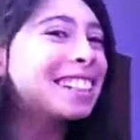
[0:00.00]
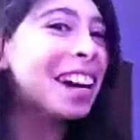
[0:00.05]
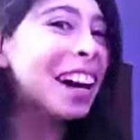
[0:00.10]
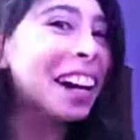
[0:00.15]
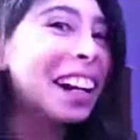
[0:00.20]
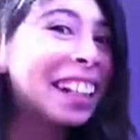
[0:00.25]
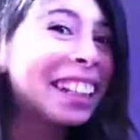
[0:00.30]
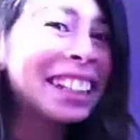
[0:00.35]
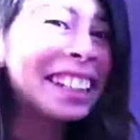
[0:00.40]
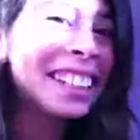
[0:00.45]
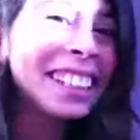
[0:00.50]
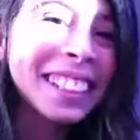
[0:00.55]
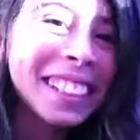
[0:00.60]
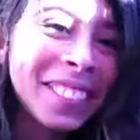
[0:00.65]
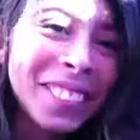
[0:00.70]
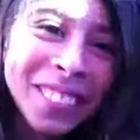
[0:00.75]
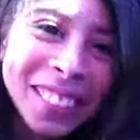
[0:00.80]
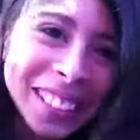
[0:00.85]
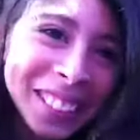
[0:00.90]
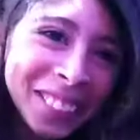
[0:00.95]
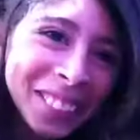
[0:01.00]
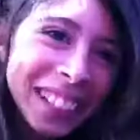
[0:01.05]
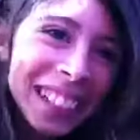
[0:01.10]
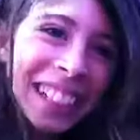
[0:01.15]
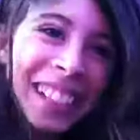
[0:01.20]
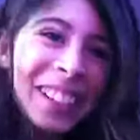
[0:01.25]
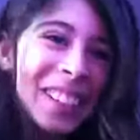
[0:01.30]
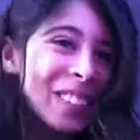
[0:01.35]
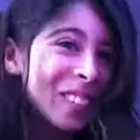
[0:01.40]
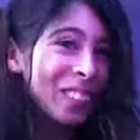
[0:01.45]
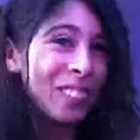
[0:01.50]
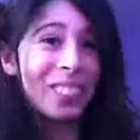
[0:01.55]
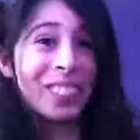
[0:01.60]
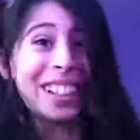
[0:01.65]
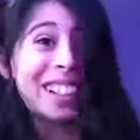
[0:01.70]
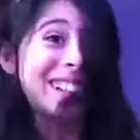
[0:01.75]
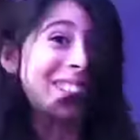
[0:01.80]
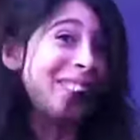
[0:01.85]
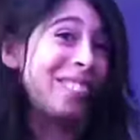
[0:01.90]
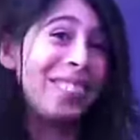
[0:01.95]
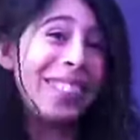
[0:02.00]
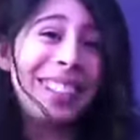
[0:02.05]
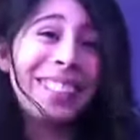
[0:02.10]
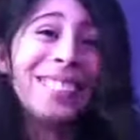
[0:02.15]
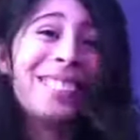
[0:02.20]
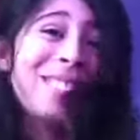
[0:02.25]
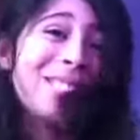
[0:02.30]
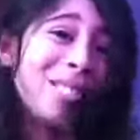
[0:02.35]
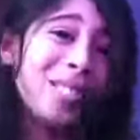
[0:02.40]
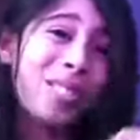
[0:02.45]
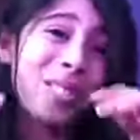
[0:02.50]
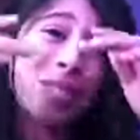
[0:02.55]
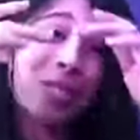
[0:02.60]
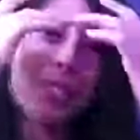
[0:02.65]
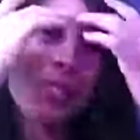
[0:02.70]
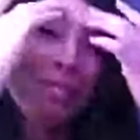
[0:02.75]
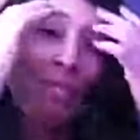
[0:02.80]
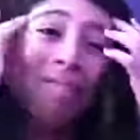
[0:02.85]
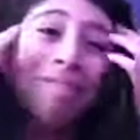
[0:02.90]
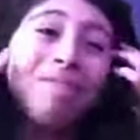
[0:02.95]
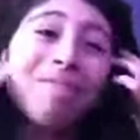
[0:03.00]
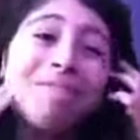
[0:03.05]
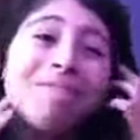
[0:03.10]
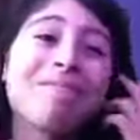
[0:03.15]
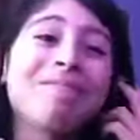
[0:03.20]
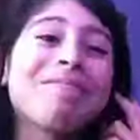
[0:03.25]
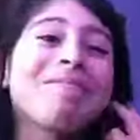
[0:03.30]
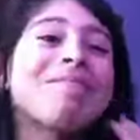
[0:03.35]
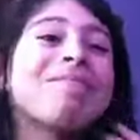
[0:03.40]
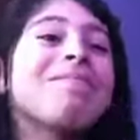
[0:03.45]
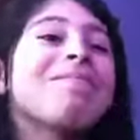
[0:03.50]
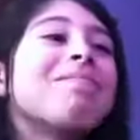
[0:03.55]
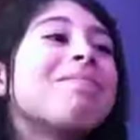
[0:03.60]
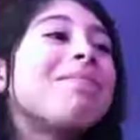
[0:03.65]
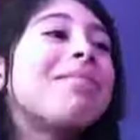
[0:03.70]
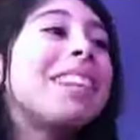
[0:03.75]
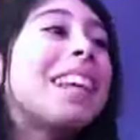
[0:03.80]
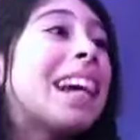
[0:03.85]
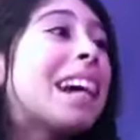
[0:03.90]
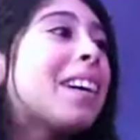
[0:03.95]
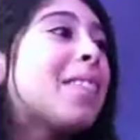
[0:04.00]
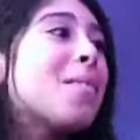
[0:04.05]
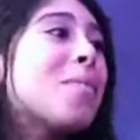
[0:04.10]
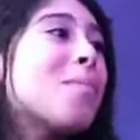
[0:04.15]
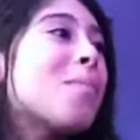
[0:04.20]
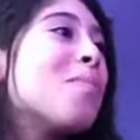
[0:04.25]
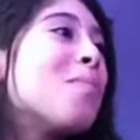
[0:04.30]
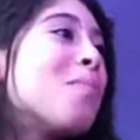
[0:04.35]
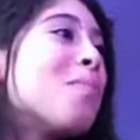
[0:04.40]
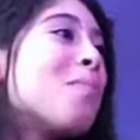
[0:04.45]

Sorry, this is the first video and we're, we don't. Studio basics. Yeah. There you go.